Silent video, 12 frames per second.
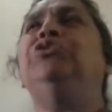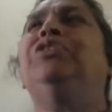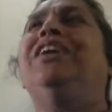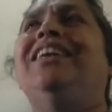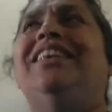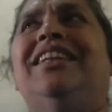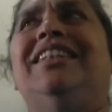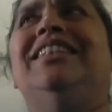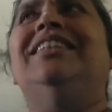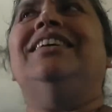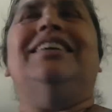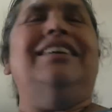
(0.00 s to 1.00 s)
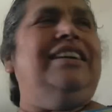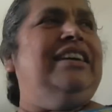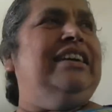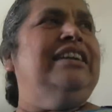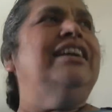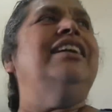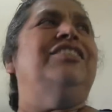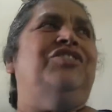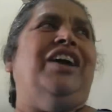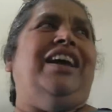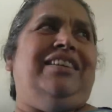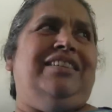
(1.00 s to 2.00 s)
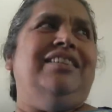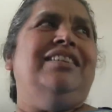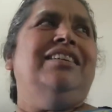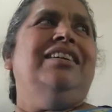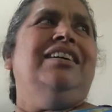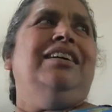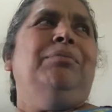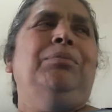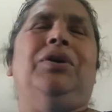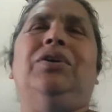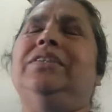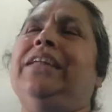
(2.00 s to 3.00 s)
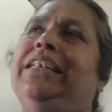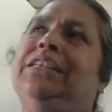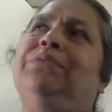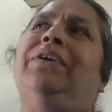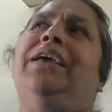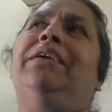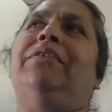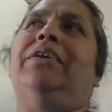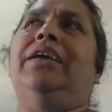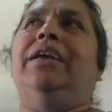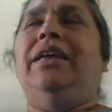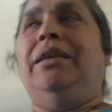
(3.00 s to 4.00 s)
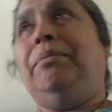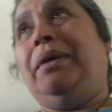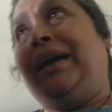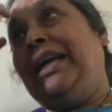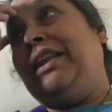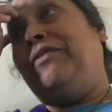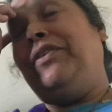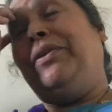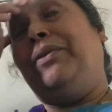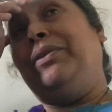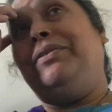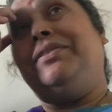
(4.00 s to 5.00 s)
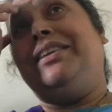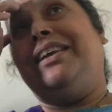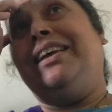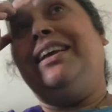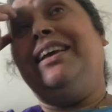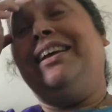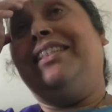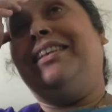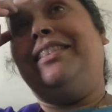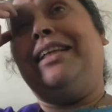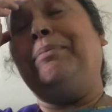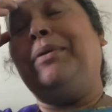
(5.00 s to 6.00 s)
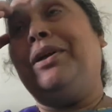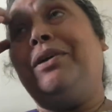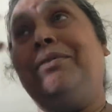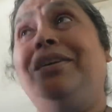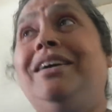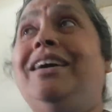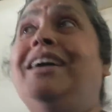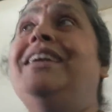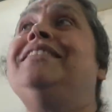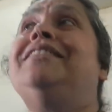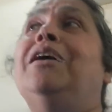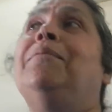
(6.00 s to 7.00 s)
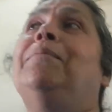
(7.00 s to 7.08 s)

educating the girl child, because that's why in Mahir, if you go to see, the number of girls